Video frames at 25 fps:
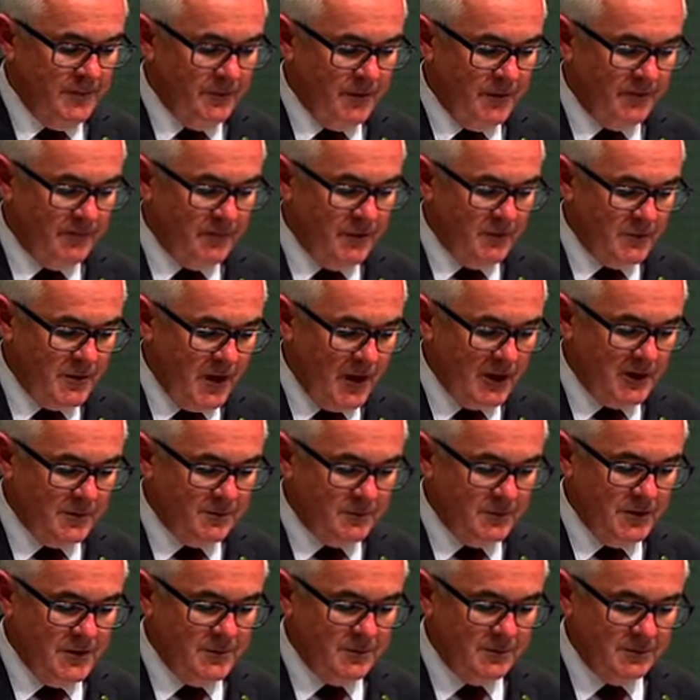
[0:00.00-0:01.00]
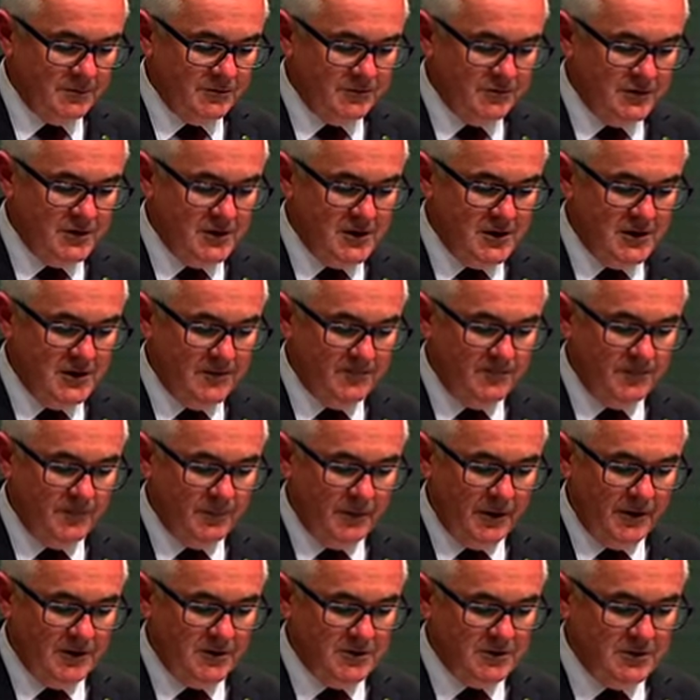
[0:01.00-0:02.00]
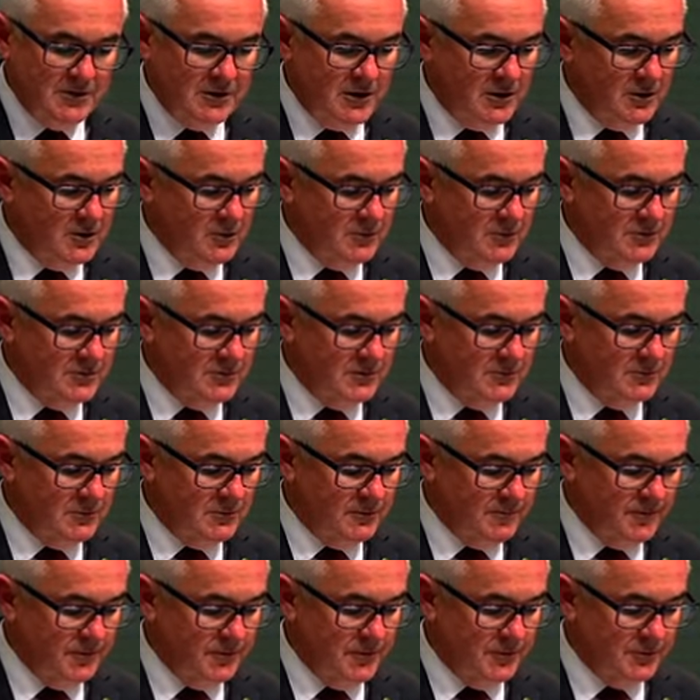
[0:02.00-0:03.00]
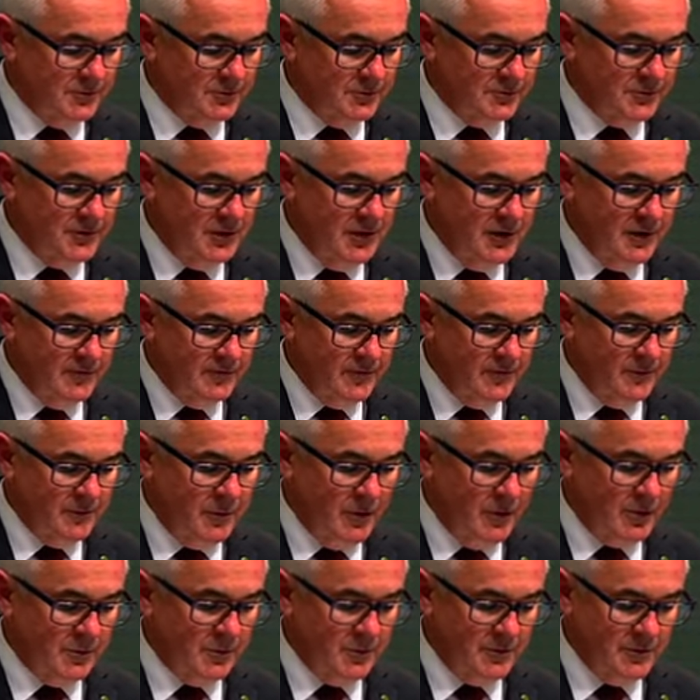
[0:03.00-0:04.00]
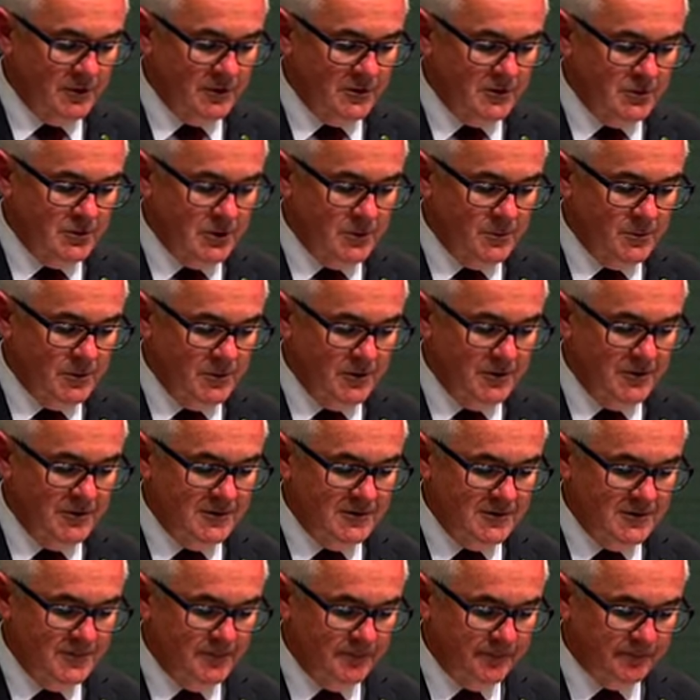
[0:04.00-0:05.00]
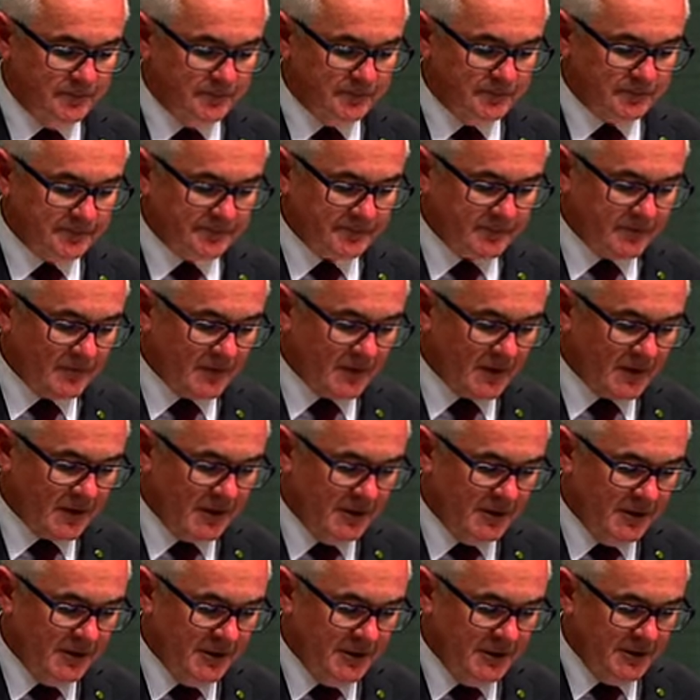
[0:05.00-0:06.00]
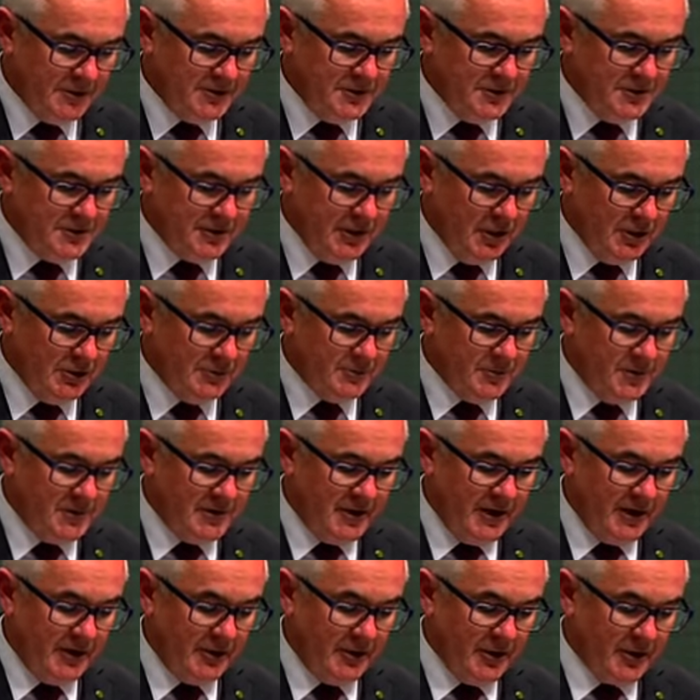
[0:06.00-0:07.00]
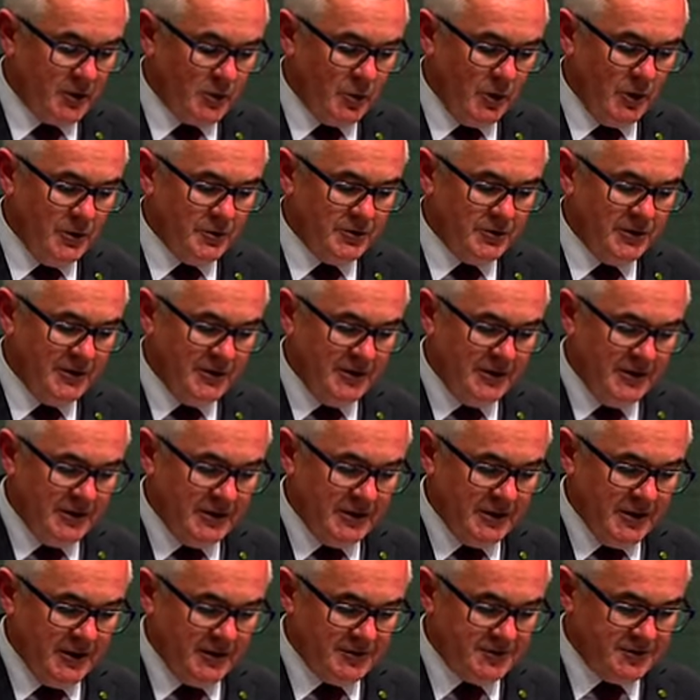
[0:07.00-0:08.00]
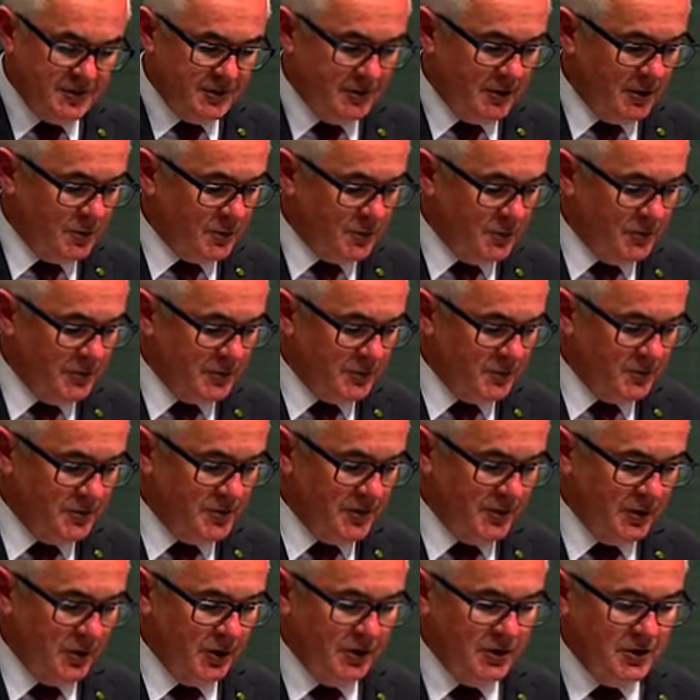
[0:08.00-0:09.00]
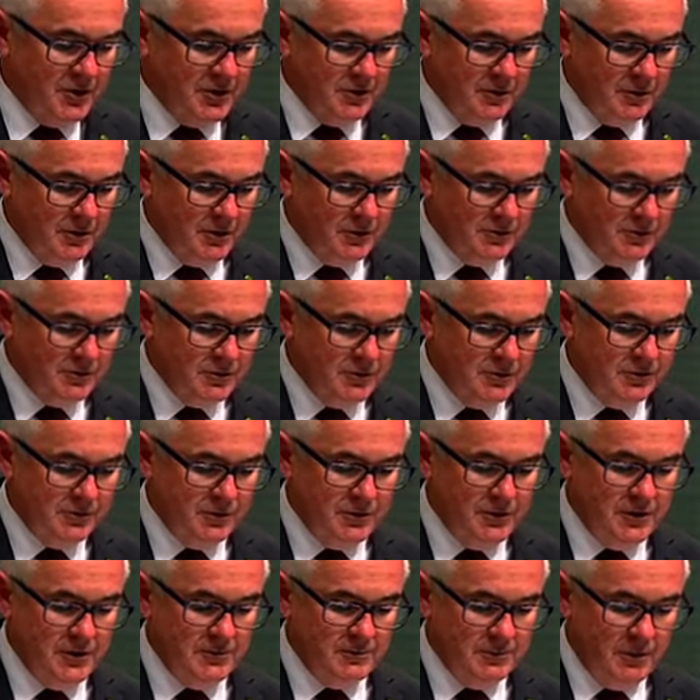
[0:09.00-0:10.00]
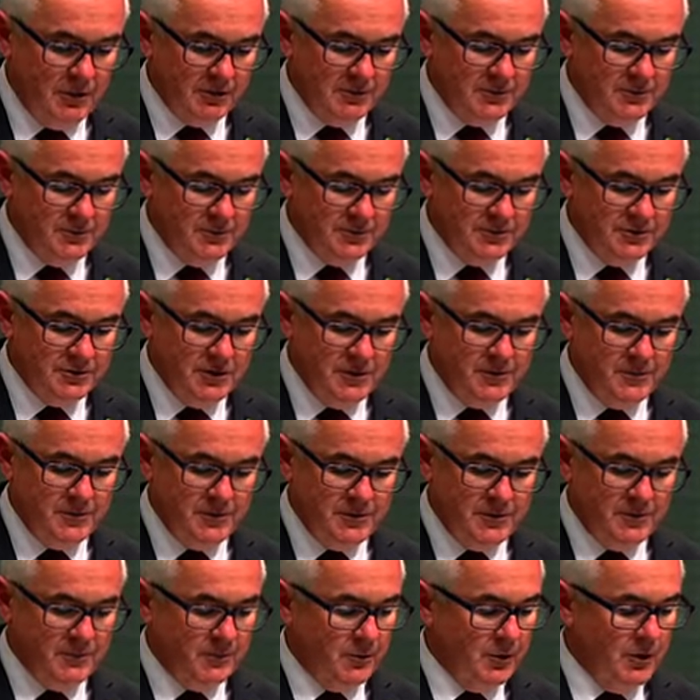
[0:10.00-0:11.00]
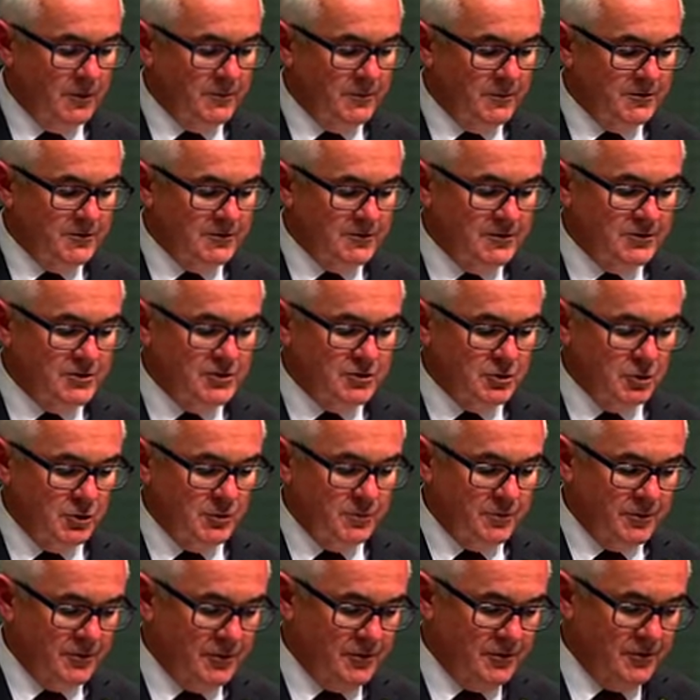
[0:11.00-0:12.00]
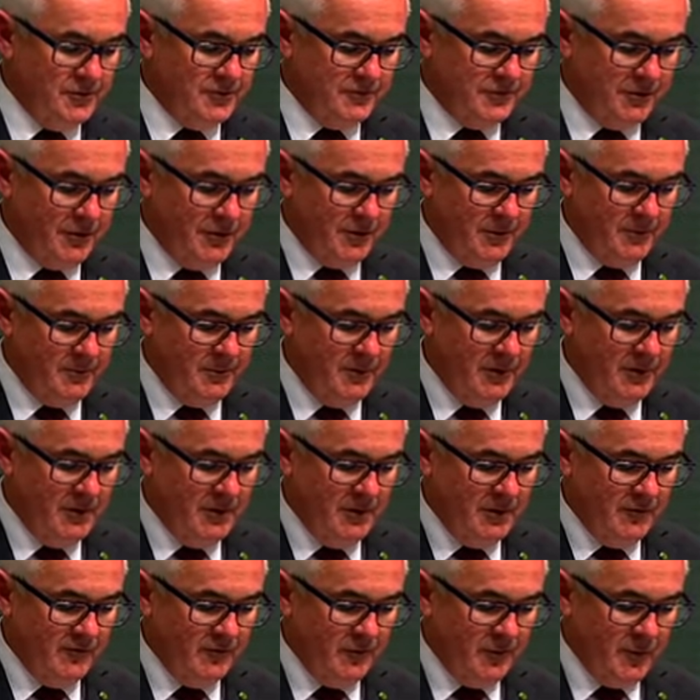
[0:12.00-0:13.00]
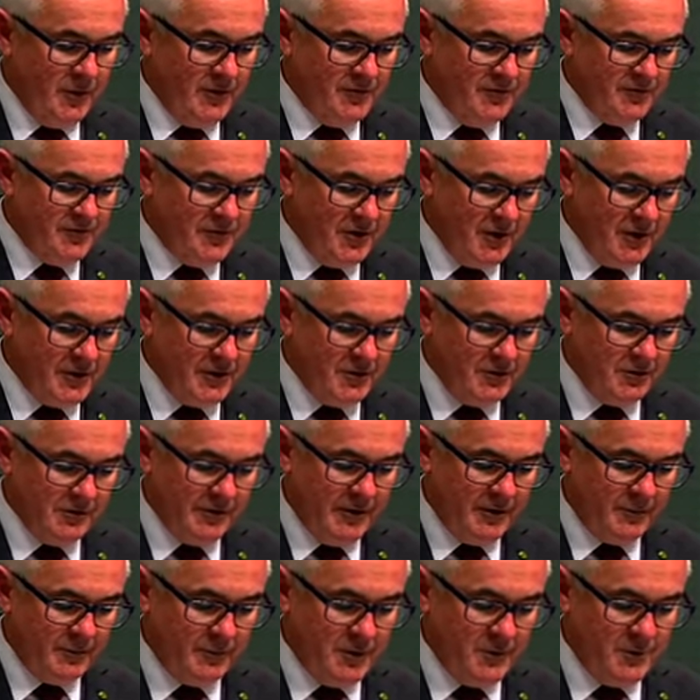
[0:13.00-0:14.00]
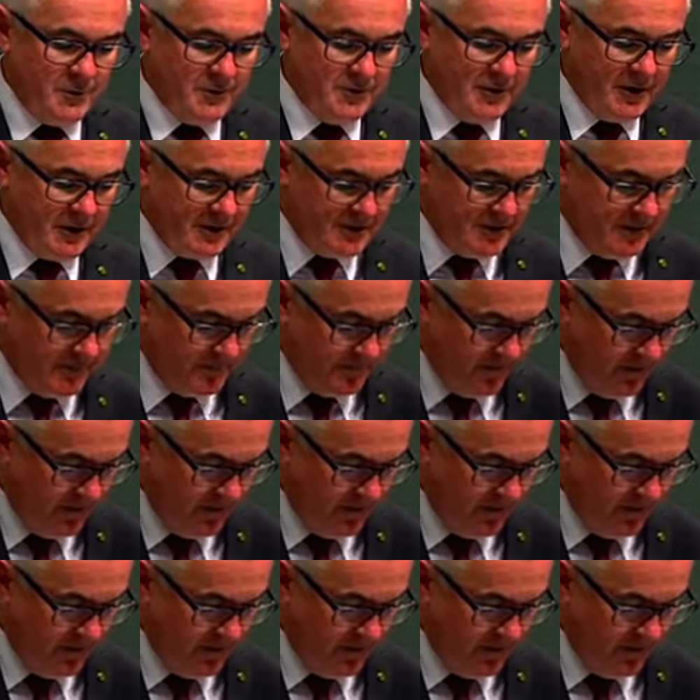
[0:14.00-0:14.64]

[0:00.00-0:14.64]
from young people seeking information and urgent referrals for bulk billing GPs. She told me that, and I quote, "Last year I worked with a 19-year-old who needed multiple GP appointments in a short period of time for both sexual and reproductive